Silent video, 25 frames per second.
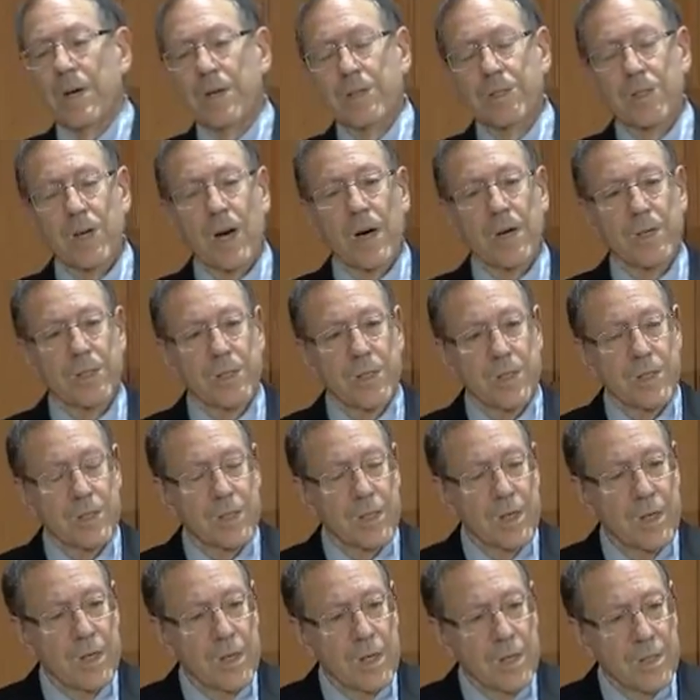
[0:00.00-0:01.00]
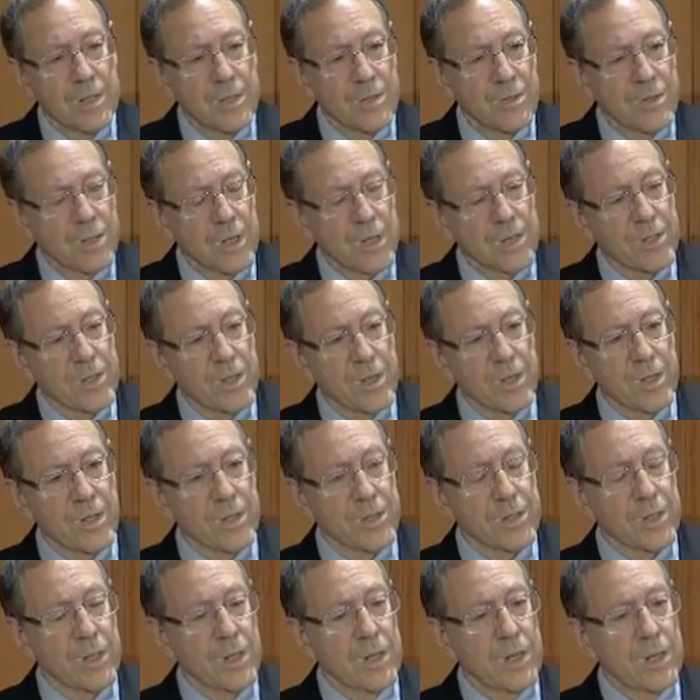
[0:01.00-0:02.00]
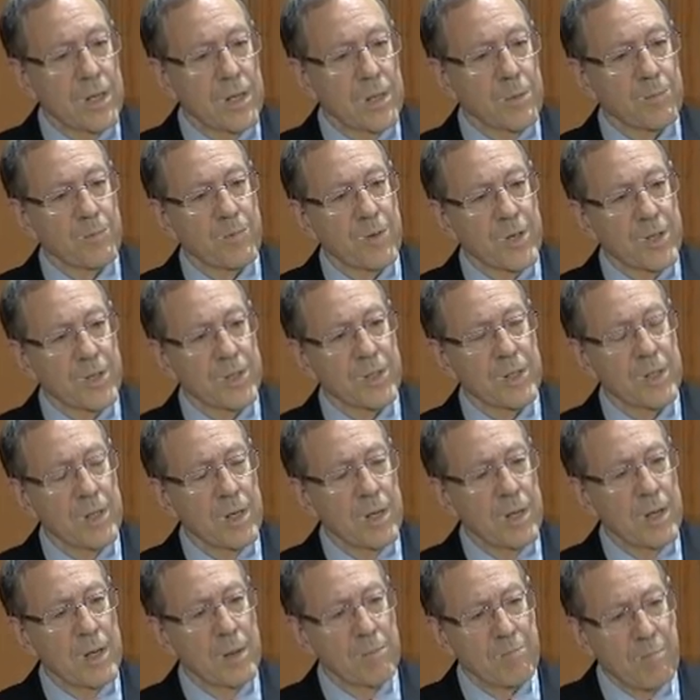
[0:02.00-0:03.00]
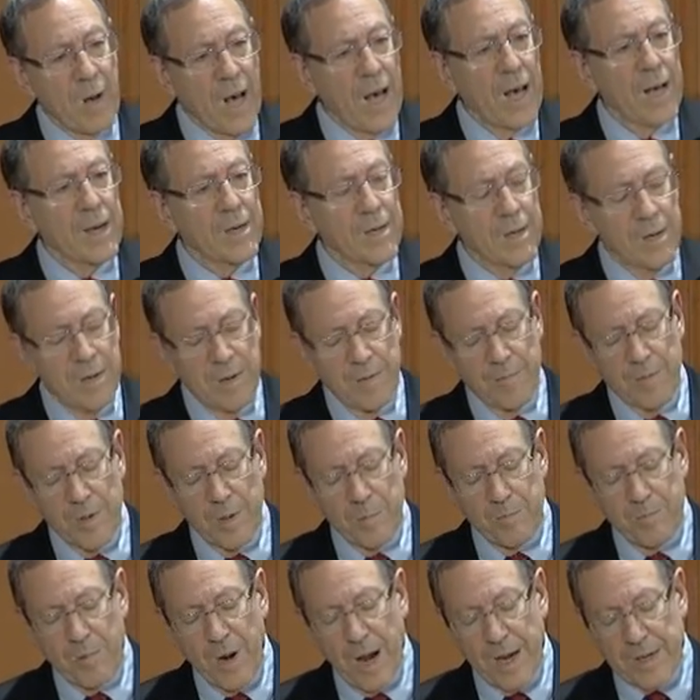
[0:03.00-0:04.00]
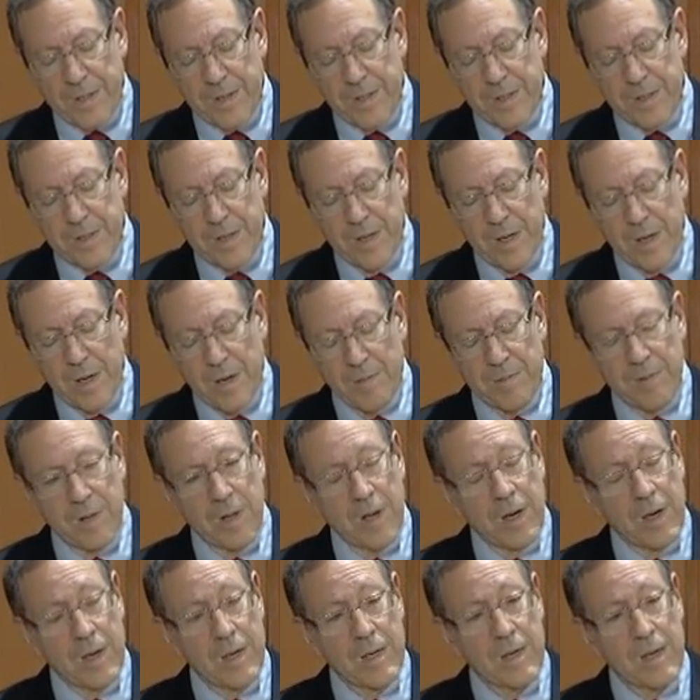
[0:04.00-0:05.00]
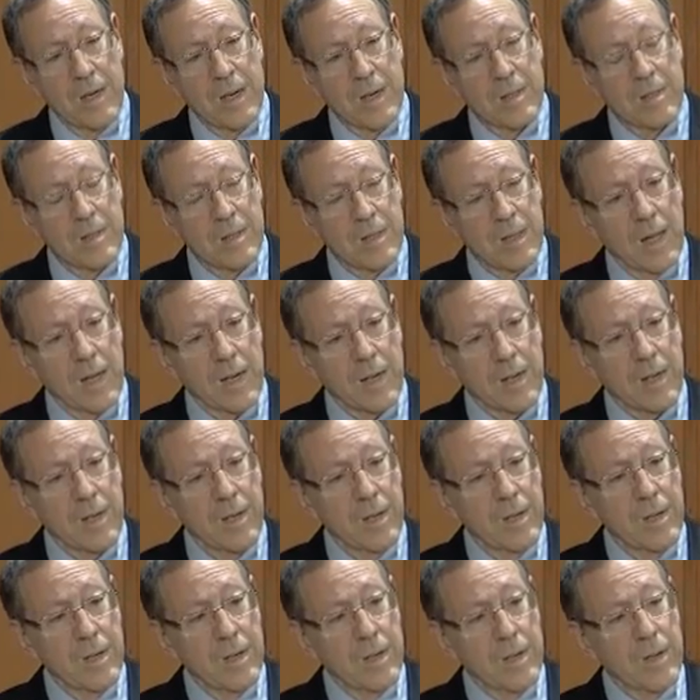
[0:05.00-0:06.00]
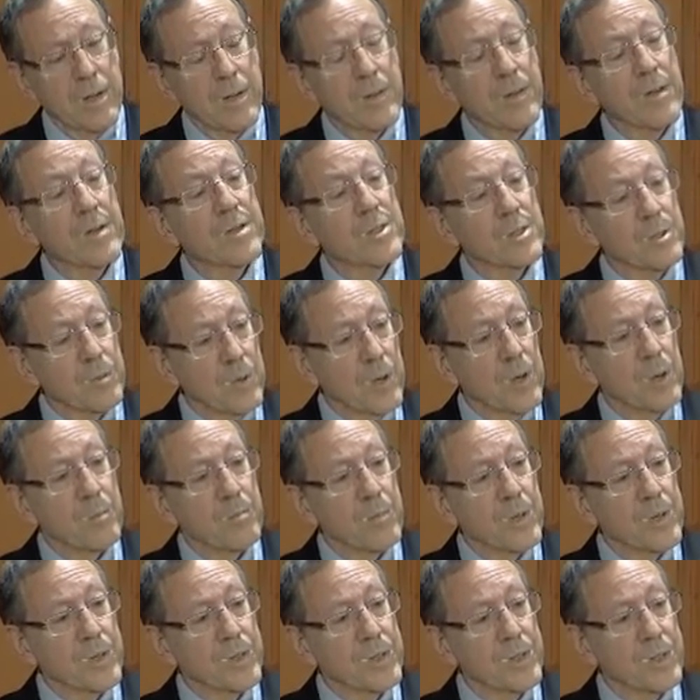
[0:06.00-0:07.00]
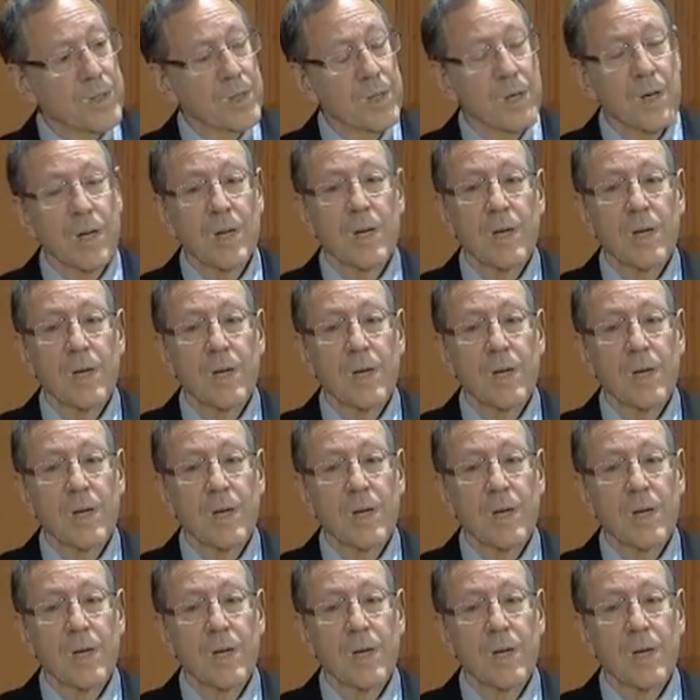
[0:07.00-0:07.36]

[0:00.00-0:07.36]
charges to 6 years in prison, a ban for the practice of law and the like. This person